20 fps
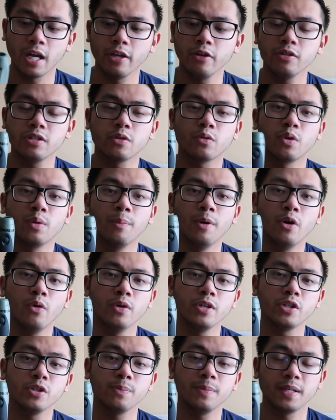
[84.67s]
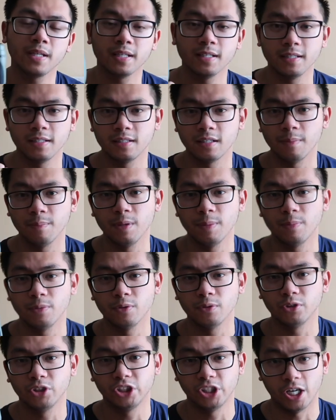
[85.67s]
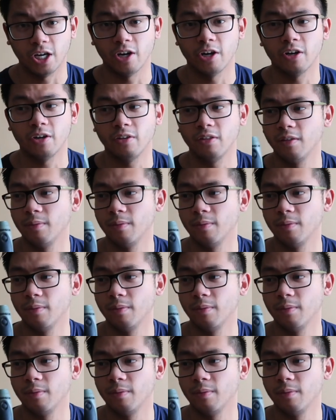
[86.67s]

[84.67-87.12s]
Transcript: I use a remote whistle because some people share